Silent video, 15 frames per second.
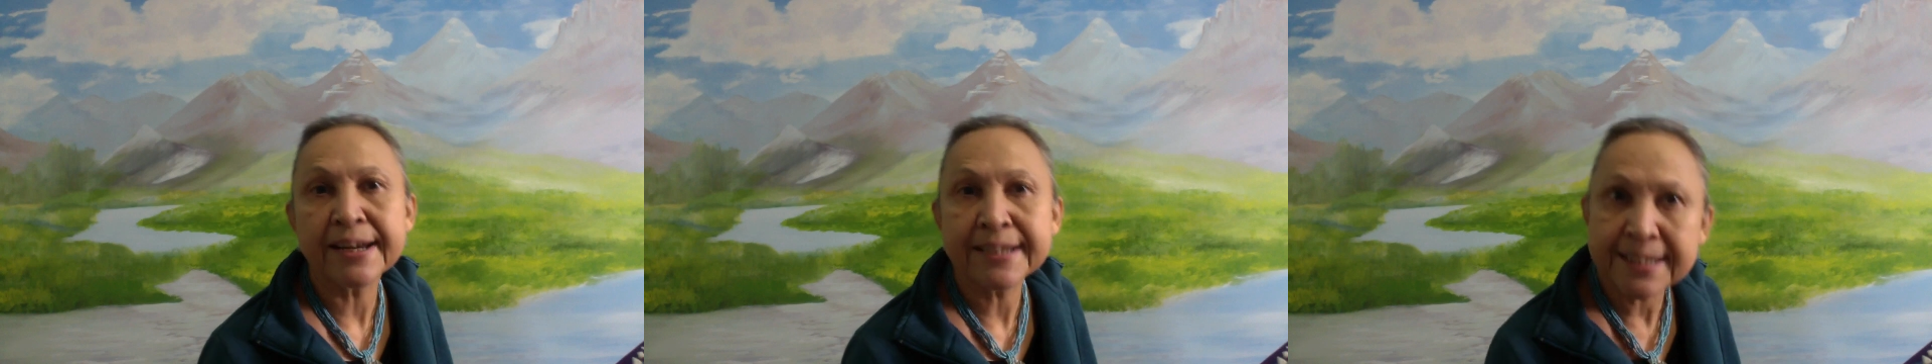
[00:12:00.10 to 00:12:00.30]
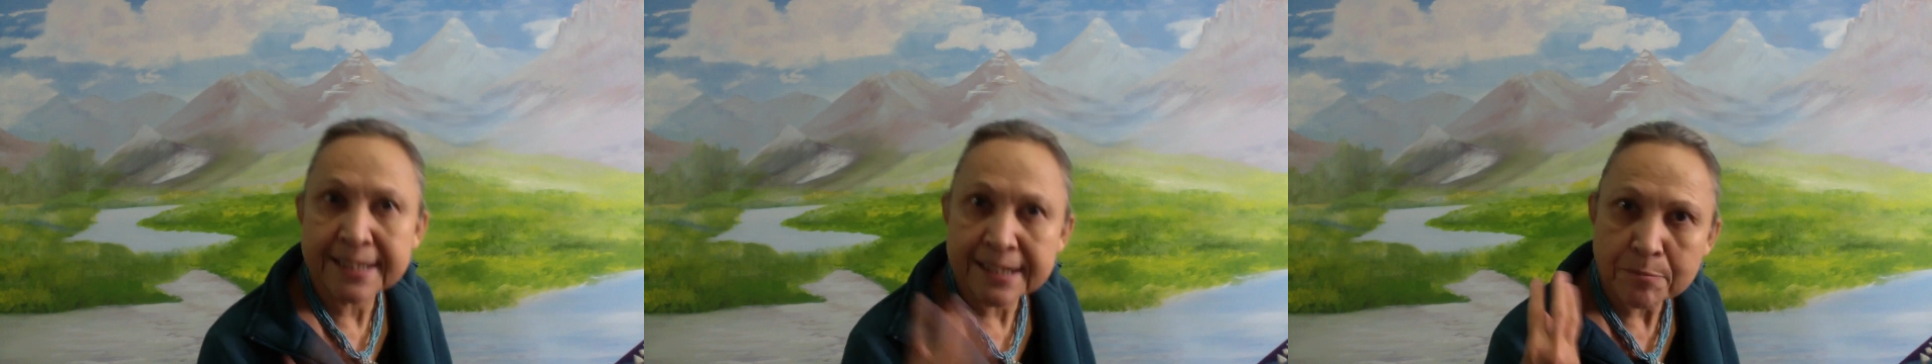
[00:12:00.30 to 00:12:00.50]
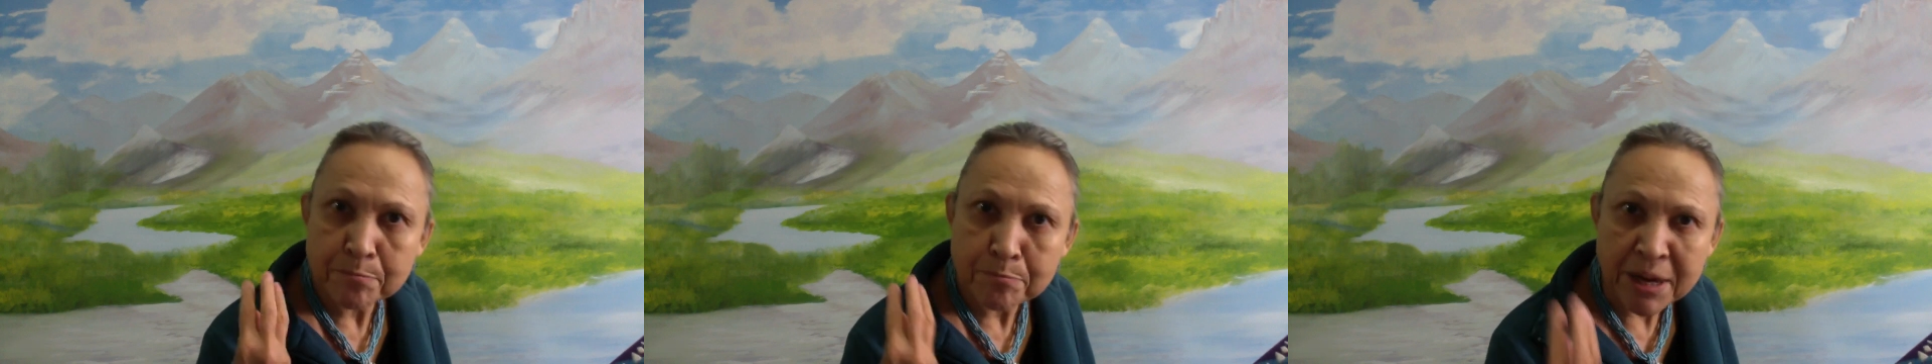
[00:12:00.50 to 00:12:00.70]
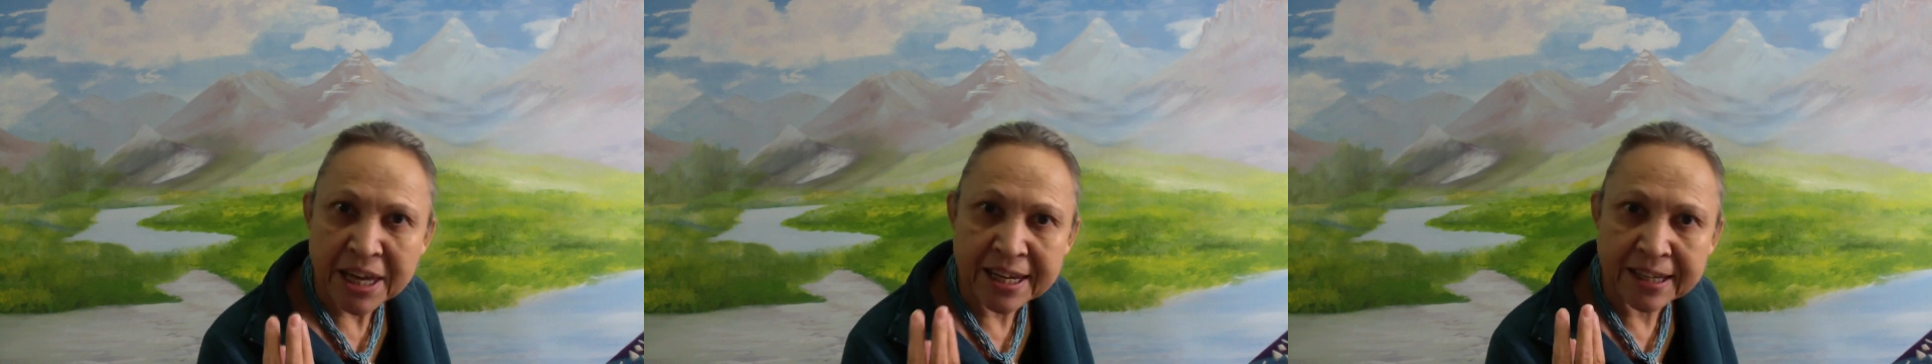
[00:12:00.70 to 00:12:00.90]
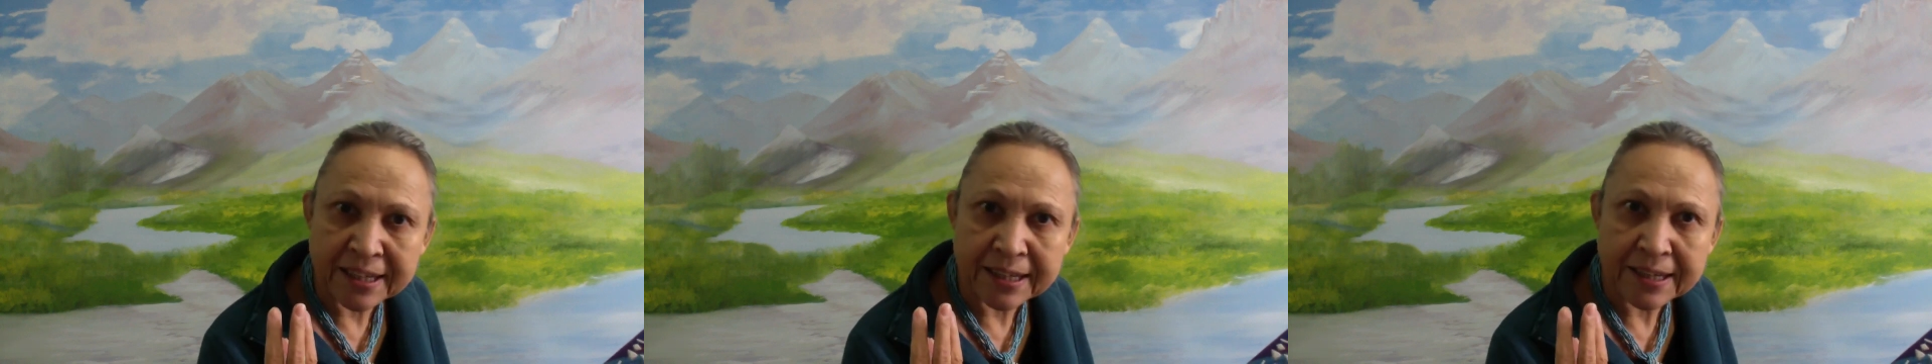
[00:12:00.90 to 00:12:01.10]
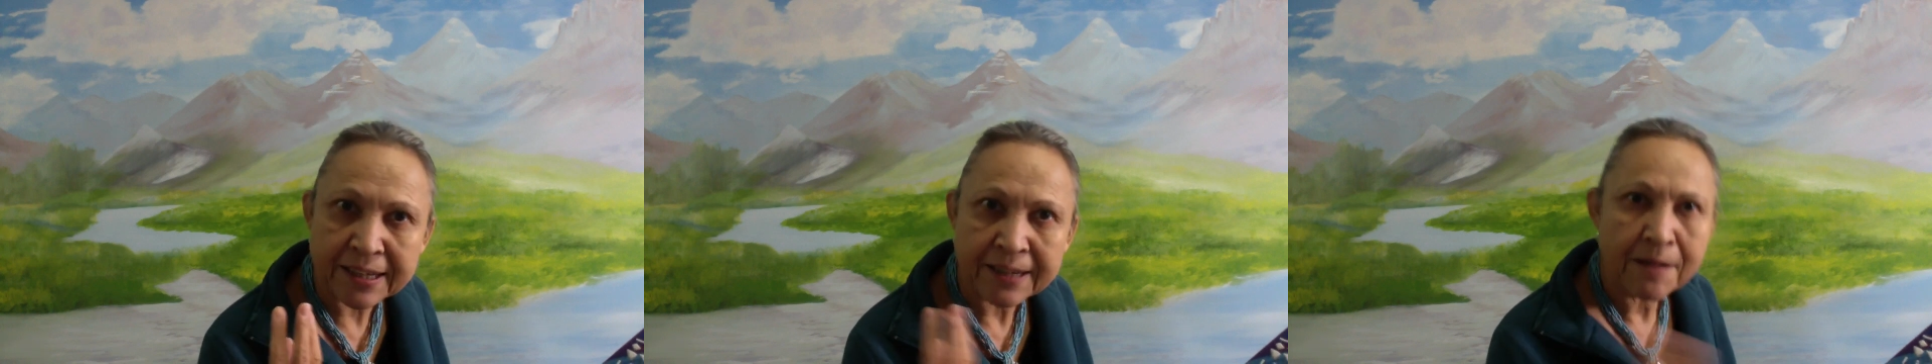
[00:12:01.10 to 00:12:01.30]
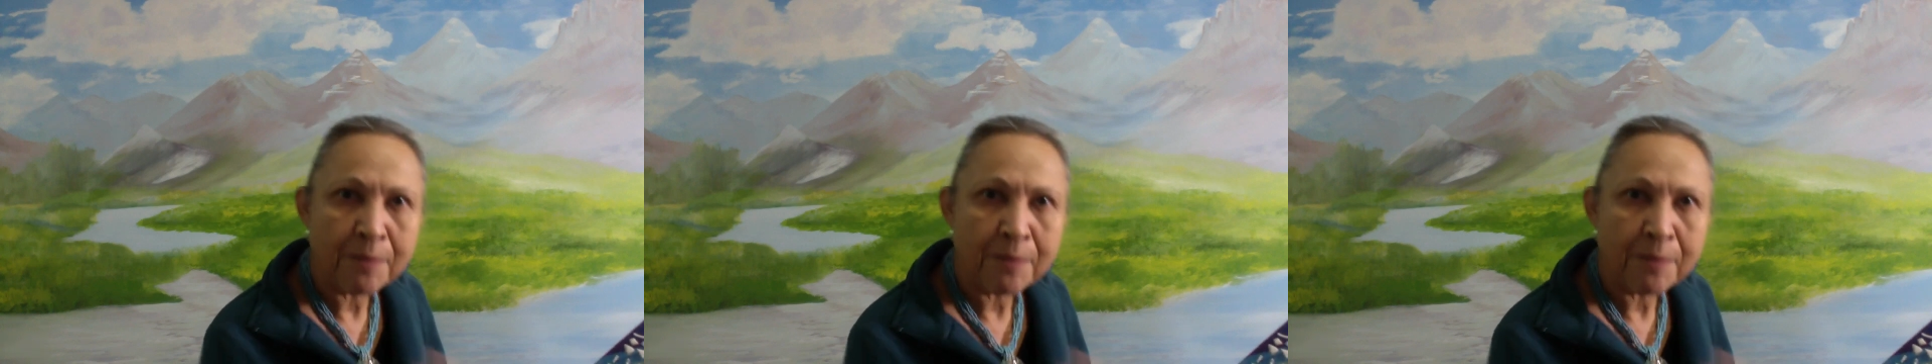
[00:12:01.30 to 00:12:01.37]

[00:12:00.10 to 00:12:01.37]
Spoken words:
needed pink.